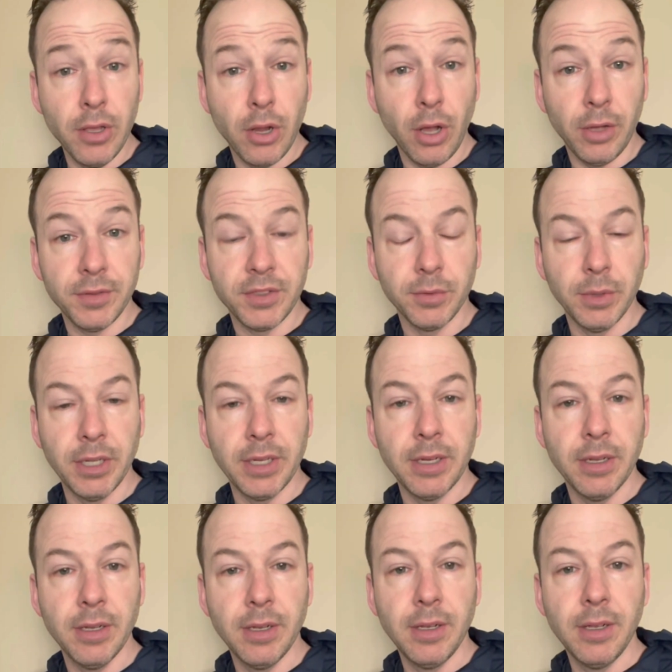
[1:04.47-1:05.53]
golf swing,
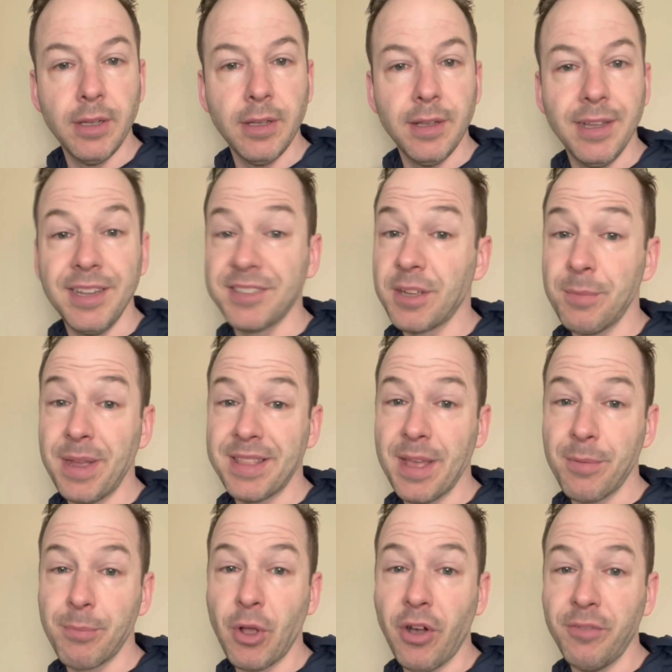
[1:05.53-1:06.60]
it's gonna make
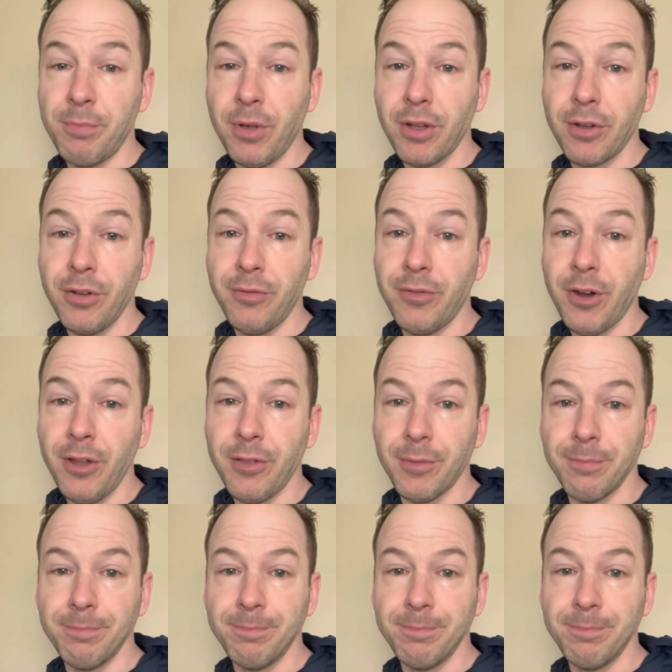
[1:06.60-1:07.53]
that golf ball go farther.